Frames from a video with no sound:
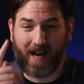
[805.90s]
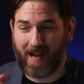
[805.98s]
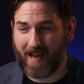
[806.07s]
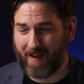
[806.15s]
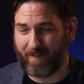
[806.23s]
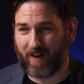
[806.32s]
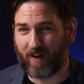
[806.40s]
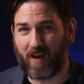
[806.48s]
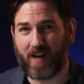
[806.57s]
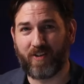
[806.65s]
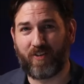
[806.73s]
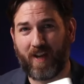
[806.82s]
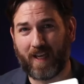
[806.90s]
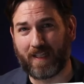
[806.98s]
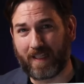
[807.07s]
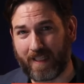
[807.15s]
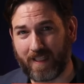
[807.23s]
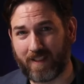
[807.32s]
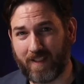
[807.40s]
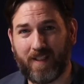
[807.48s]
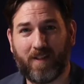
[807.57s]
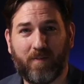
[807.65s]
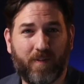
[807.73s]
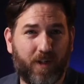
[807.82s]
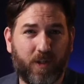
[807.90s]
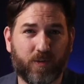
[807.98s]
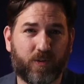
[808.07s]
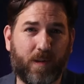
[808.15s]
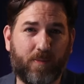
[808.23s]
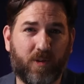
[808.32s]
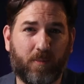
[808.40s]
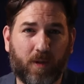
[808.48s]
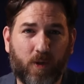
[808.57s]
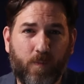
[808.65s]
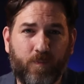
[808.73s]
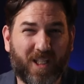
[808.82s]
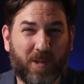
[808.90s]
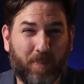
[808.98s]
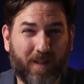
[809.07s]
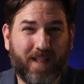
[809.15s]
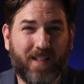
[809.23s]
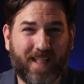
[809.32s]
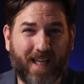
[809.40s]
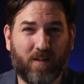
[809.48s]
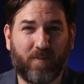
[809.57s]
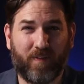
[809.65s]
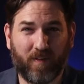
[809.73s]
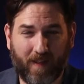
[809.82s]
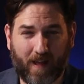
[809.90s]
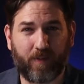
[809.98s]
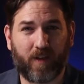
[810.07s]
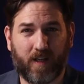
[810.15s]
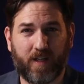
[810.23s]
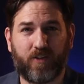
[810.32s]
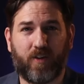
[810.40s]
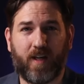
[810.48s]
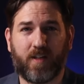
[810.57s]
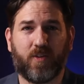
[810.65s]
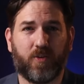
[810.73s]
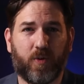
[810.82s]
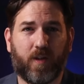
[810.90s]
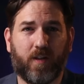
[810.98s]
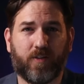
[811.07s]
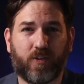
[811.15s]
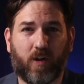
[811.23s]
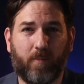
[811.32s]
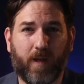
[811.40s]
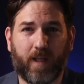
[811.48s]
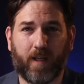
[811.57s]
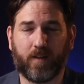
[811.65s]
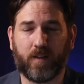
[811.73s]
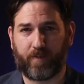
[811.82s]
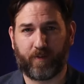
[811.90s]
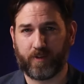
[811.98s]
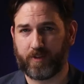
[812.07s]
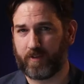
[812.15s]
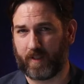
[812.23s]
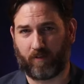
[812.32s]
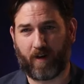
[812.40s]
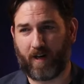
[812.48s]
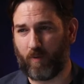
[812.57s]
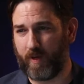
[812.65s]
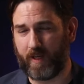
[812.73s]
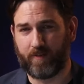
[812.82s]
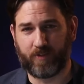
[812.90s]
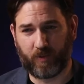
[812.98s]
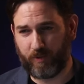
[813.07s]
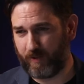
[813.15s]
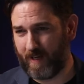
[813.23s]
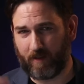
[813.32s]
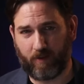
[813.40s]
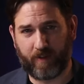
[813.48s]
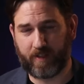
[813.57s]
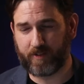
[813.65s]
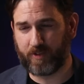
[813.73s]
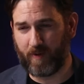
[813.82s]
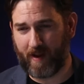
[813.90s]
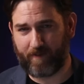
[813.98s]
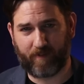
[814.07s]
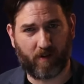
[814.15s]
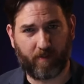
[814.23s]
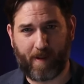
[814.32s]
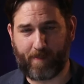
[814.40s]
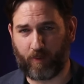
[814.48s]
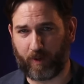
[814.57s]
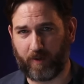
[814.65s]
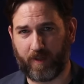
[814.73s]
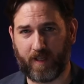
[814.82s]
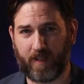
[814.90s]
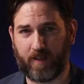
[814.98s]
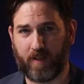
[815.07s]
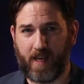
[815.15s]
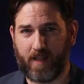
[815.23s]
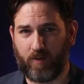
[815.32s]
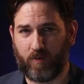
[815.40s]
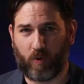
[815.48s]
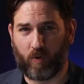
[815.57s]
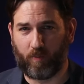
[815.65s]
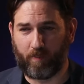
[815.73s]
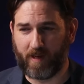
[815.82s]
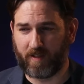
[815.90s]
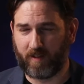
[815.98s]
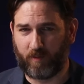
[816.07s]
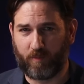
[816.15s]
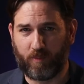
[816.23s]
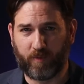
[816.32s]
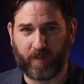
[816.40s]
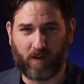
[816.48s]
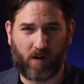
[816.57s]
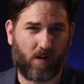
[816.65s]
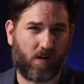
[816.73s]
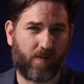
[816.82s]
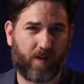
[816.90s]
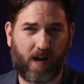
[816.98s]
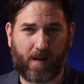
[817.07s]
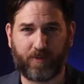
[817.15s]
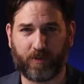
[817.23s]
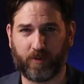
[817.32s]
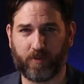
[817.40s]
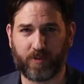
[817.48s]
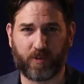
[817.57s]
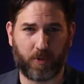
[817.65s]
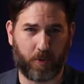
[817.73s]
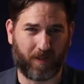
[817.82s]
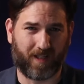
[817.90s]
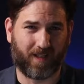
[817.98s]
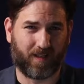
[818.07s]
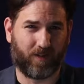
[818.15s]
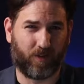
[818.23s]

I have our contract linked in the video description below. It explains how to fill out the contract so you can start making offers like right away. As soon as you download this, you have all the paperwork you need, and we're basically removing all the obstacles so you can get